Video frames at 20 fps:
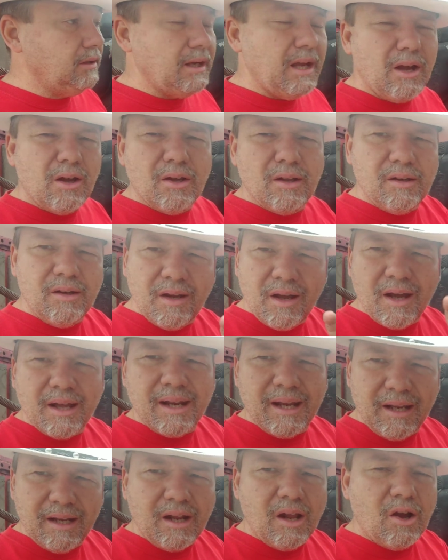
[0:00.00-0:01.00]
No,
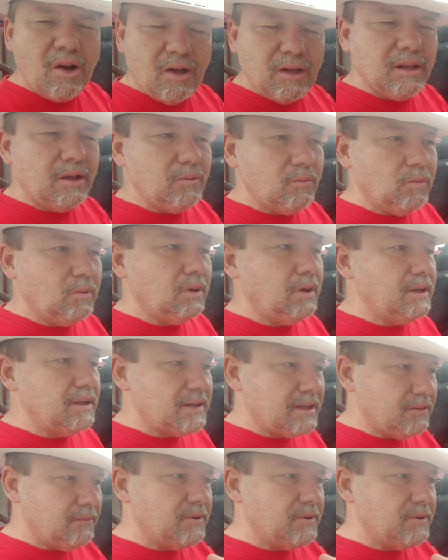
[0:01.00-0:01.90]
not at all at once.